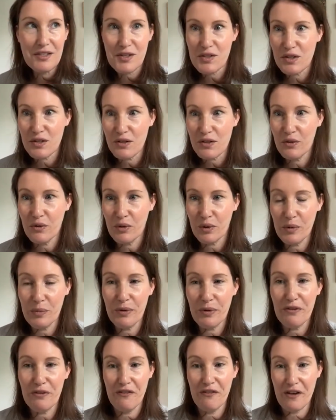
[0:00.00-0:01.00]
is a
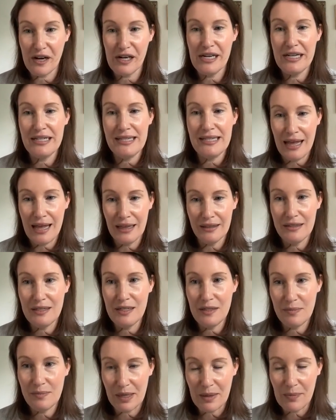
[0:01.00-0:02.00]
group of very
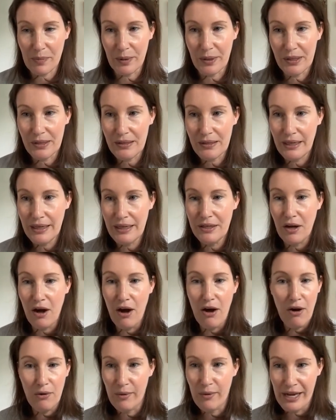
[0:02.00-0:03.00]
talented people in
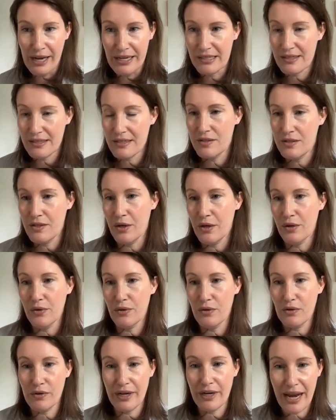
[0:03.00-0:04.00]
all ways.
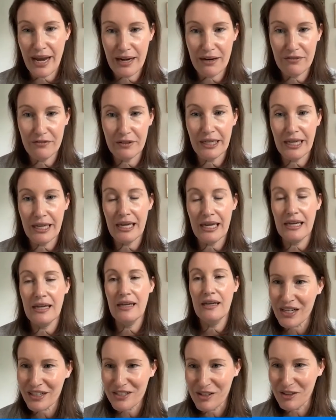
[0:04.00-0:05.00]
So creatively,
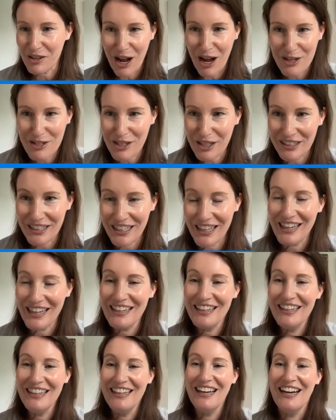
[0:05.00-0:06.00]

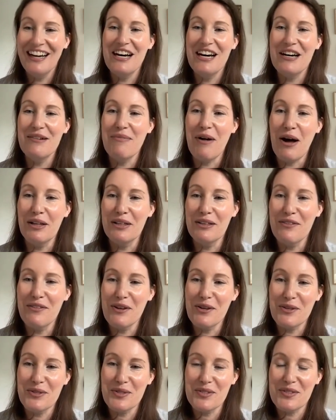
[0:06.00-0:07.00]
technologically, all of
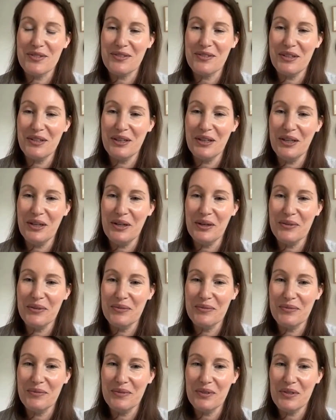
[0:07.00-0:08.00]
those,
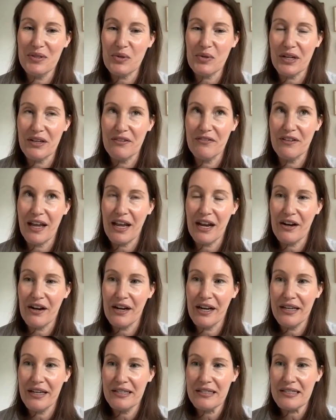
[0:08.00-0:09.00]
sort of
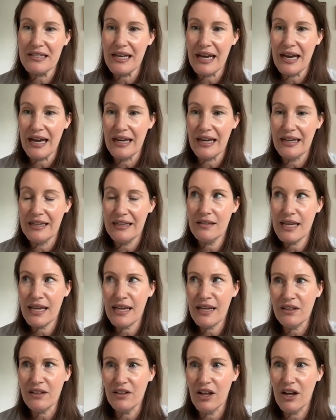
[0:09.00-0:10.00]
areas that
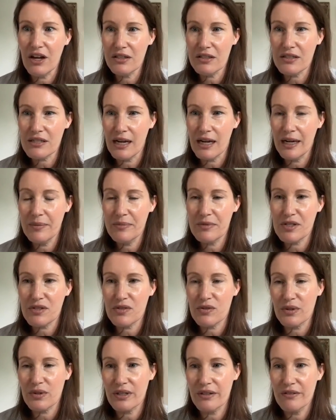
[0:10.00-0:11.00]
take a long time to
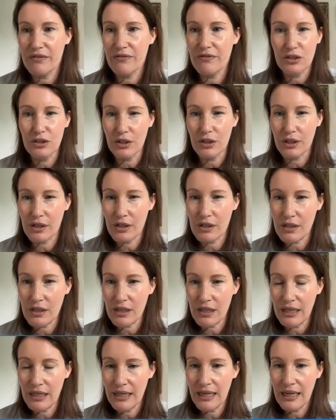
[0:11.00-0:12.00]
sort of
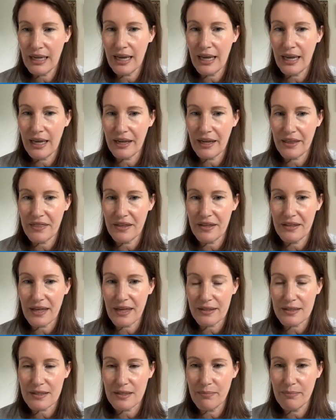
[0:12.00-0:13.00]
learn. And I think
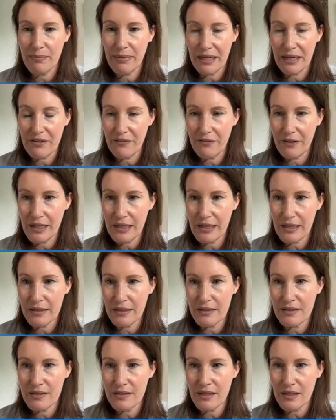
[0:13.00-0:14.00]
that's the benefit
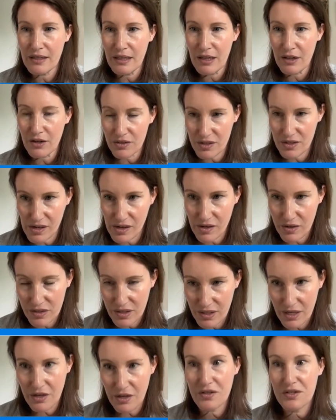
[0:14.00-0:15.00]
is the years and years
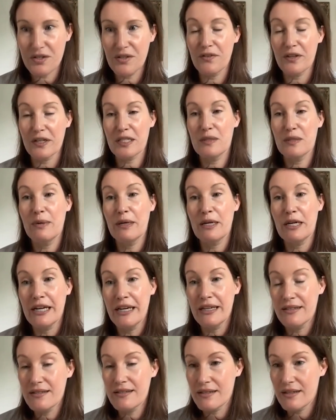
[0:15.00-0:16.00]
and years of
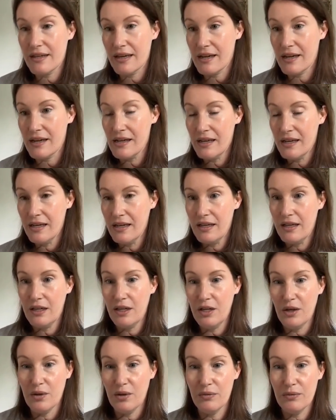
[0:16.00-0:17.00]
experience that,
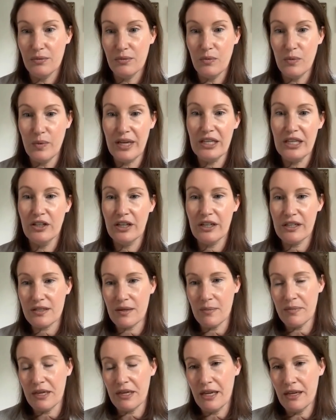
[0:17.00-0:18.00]
we can look at
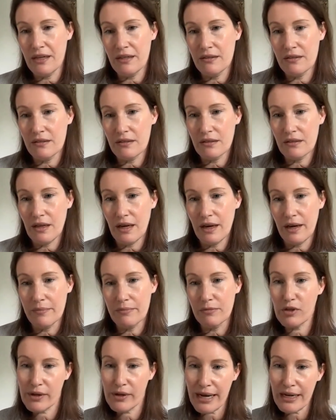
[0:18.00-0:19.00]
something
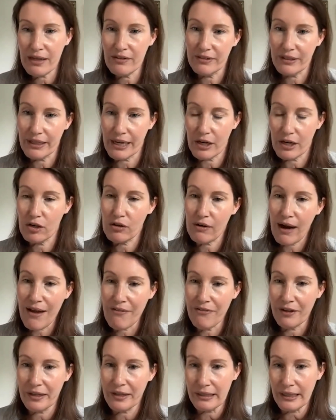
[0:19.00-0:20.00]
creatively or
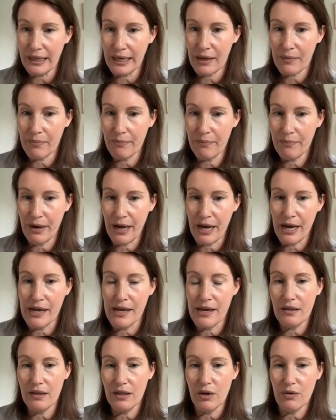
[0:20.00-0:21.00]
graphically,
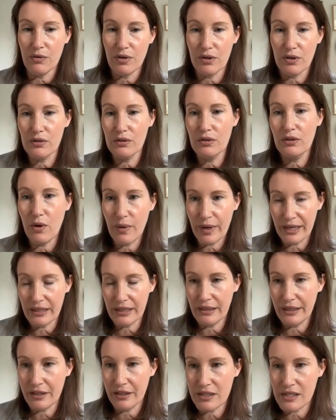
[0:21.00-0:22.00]
but, the Going
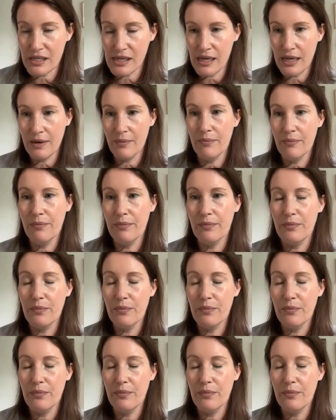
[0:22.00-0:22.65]
Clear team